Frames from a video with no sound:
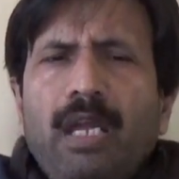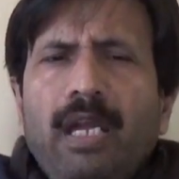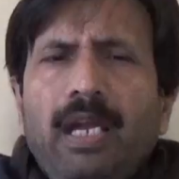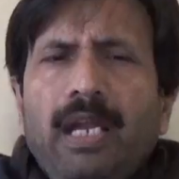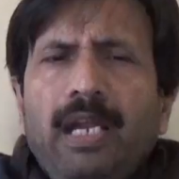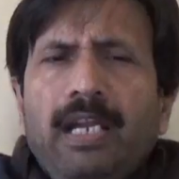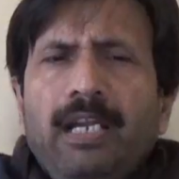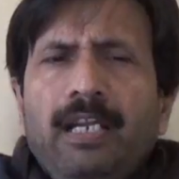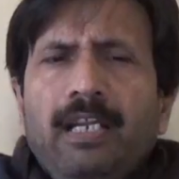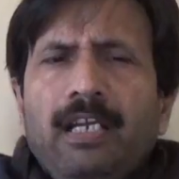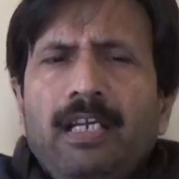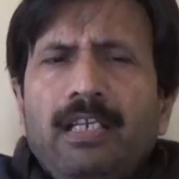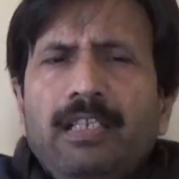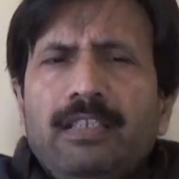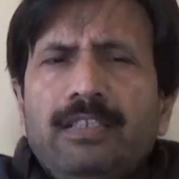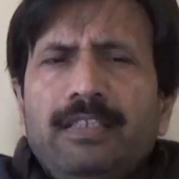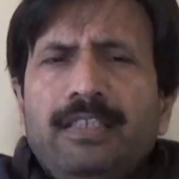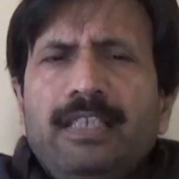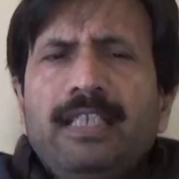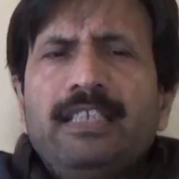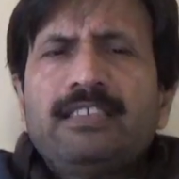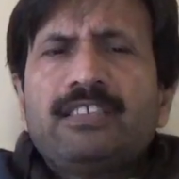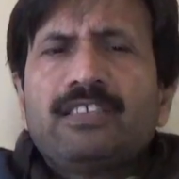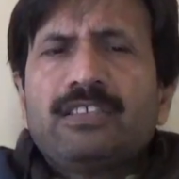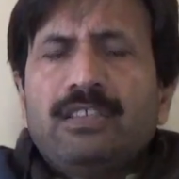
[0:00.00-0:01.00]
And uh,
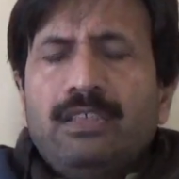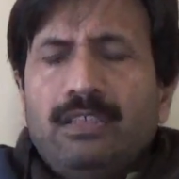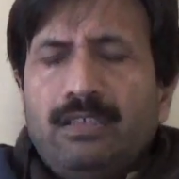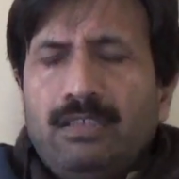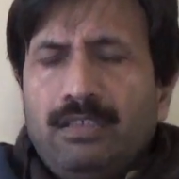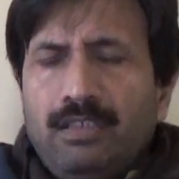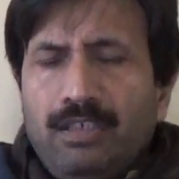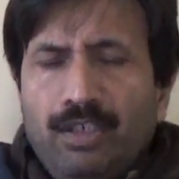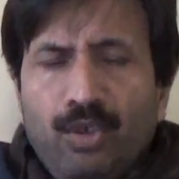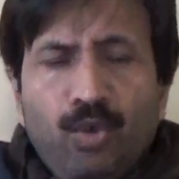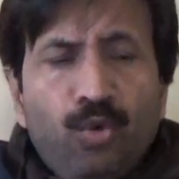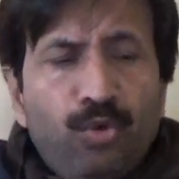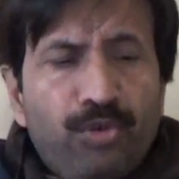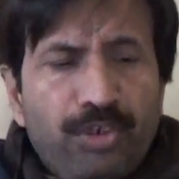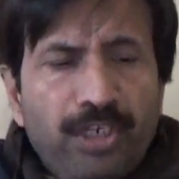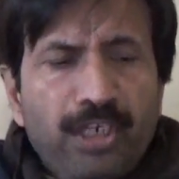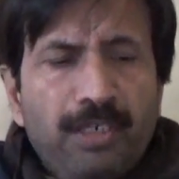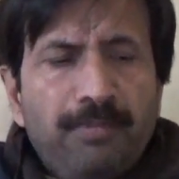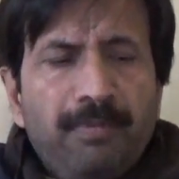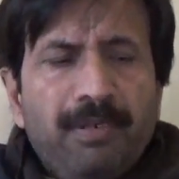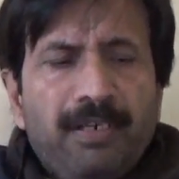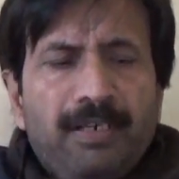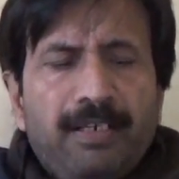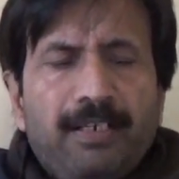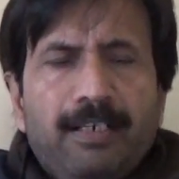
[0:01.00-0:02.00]
there is no
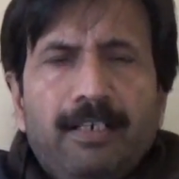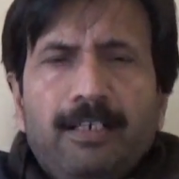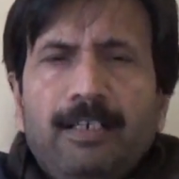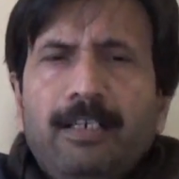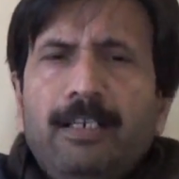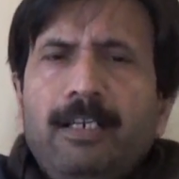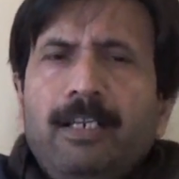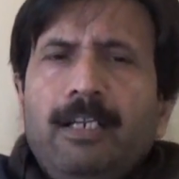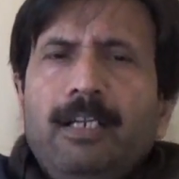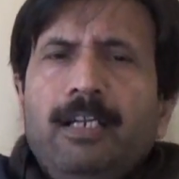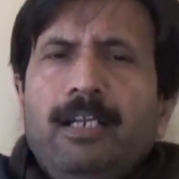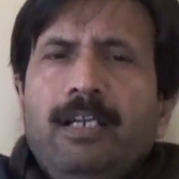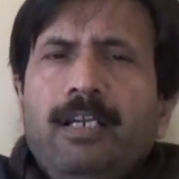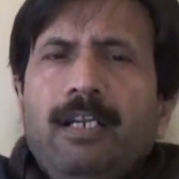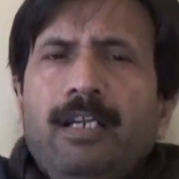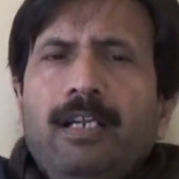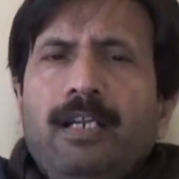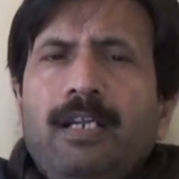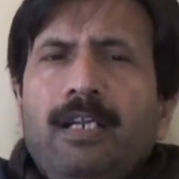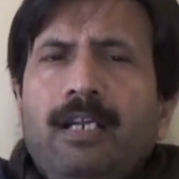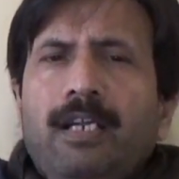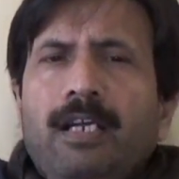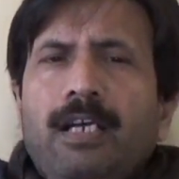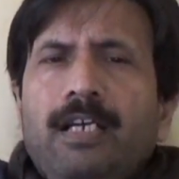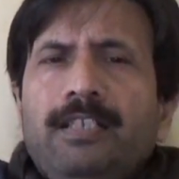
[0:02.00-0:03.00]
treatment
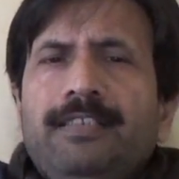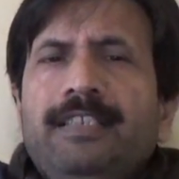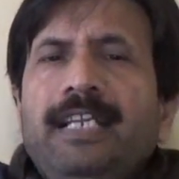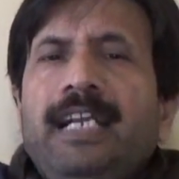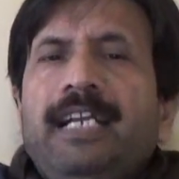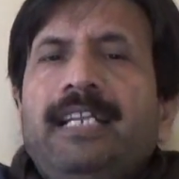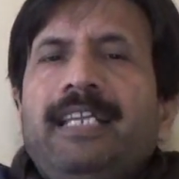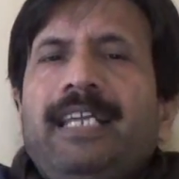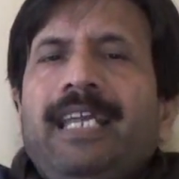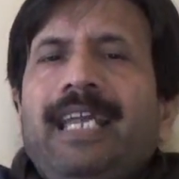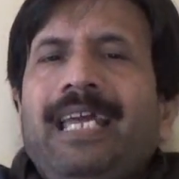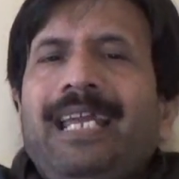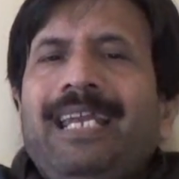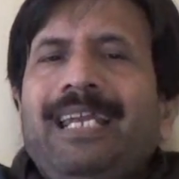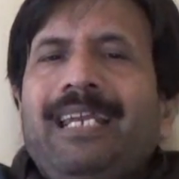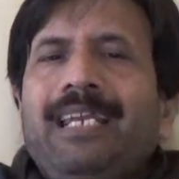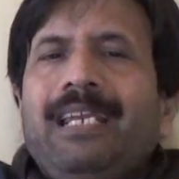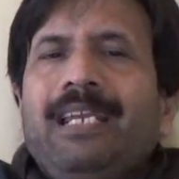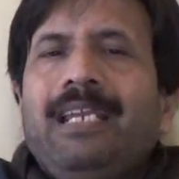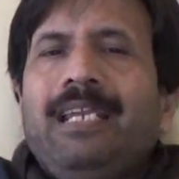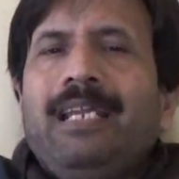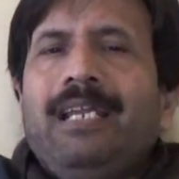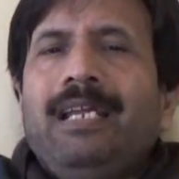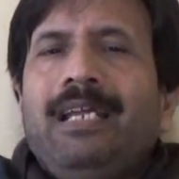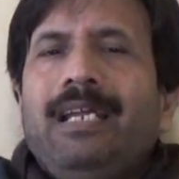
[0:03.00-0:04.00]
uh, that can
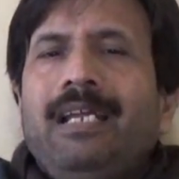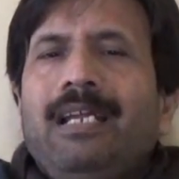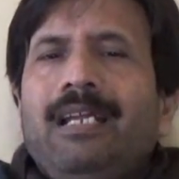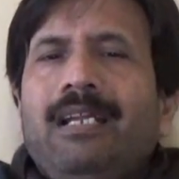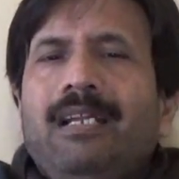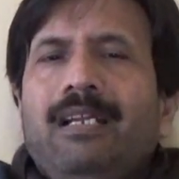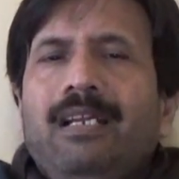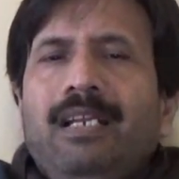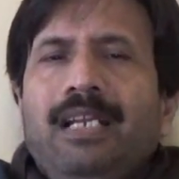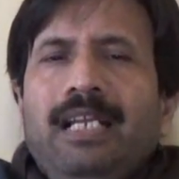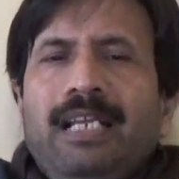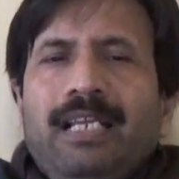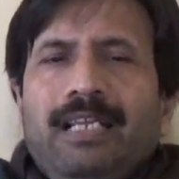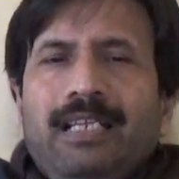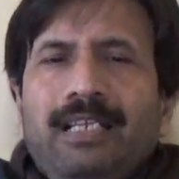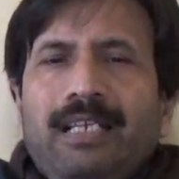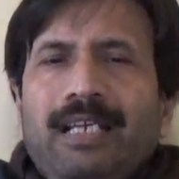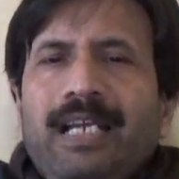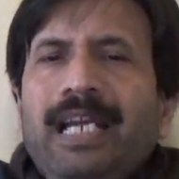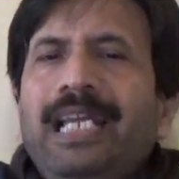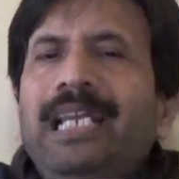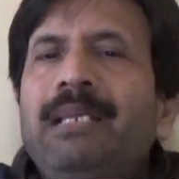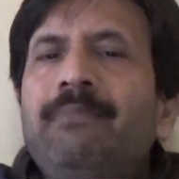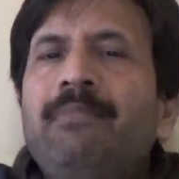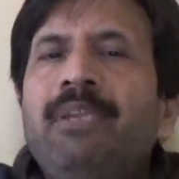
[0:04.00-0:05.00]
uh, like
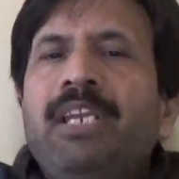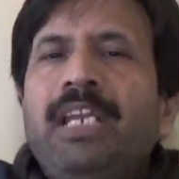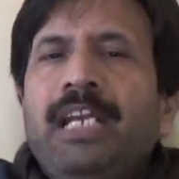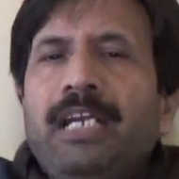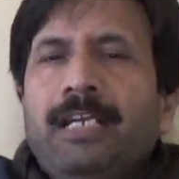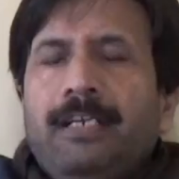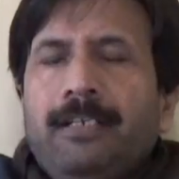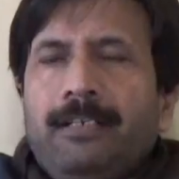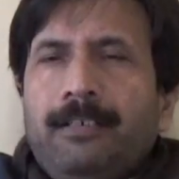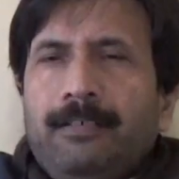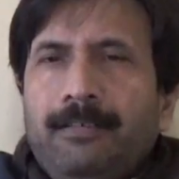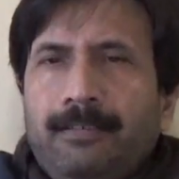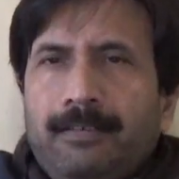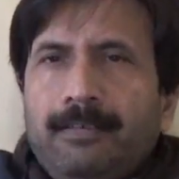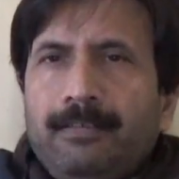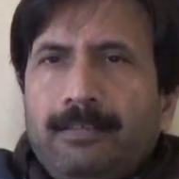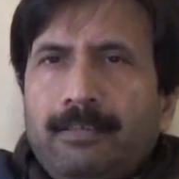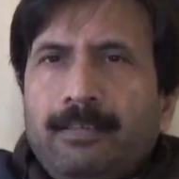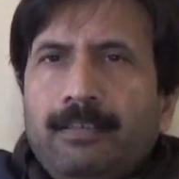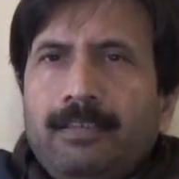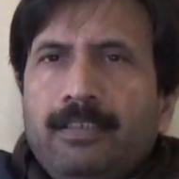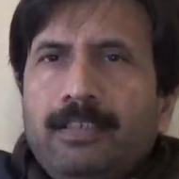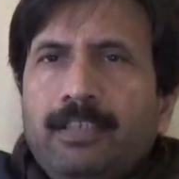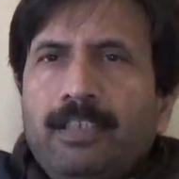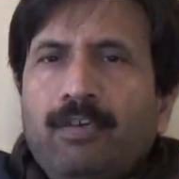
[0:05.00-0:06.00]
eliminate
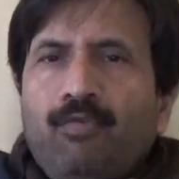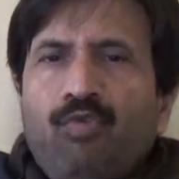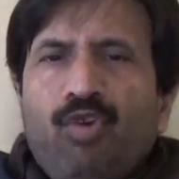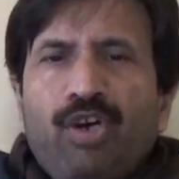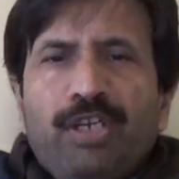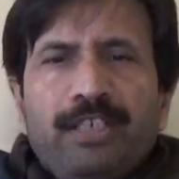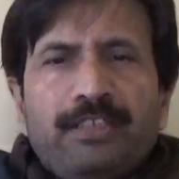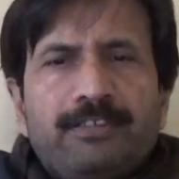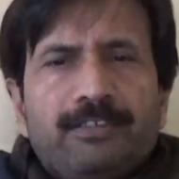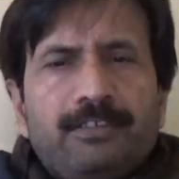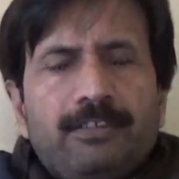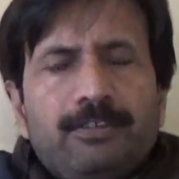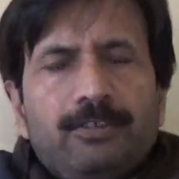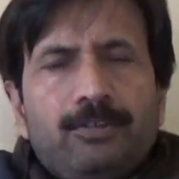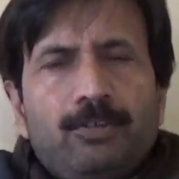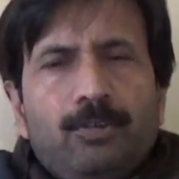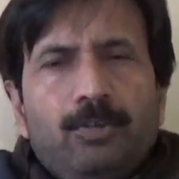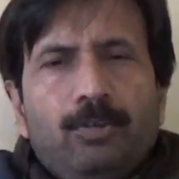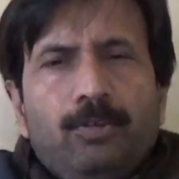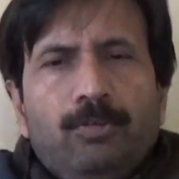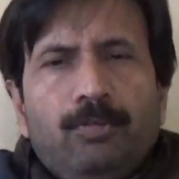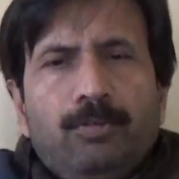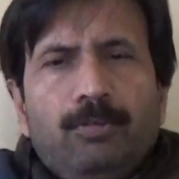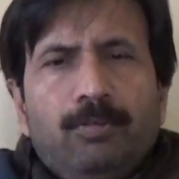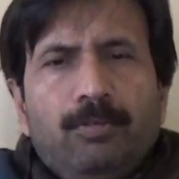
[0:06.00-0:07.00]
the viruses, you
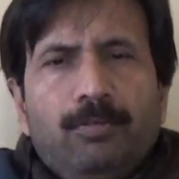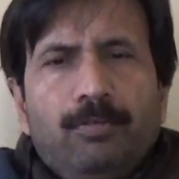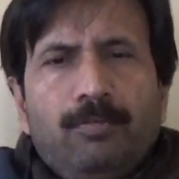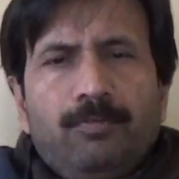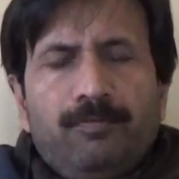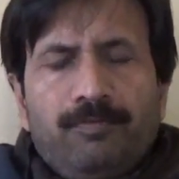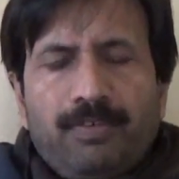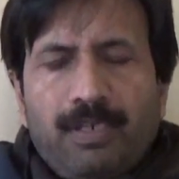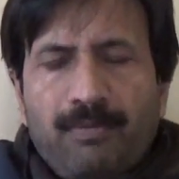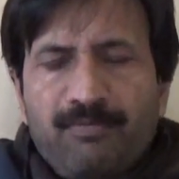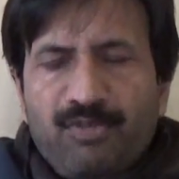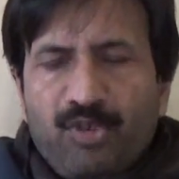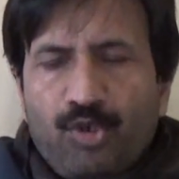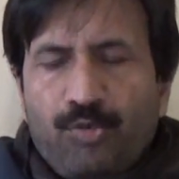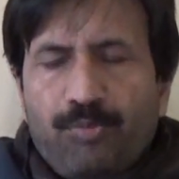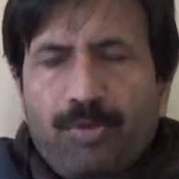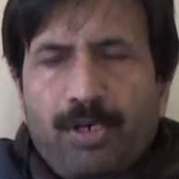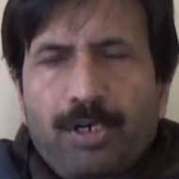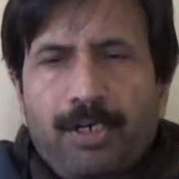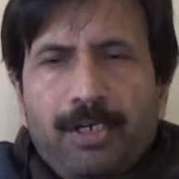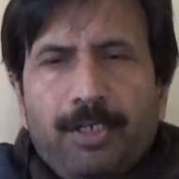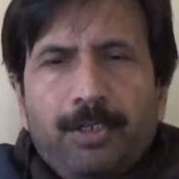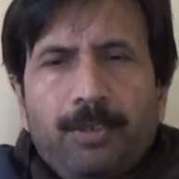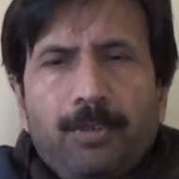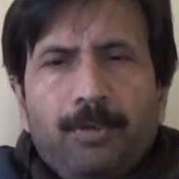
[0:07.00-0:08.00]
know, from your
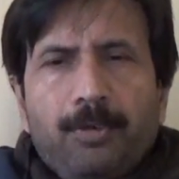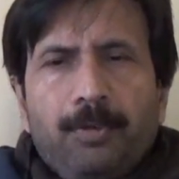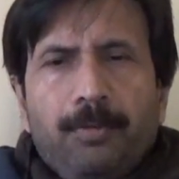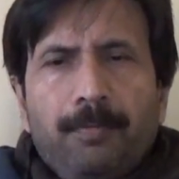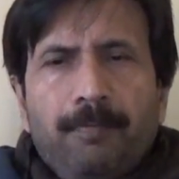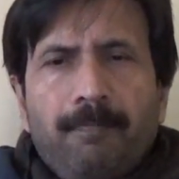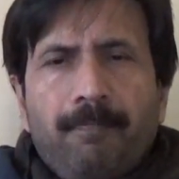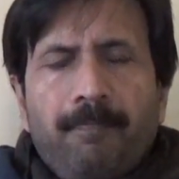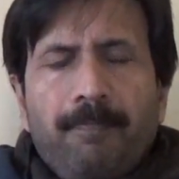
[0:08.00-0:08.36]
body, you know.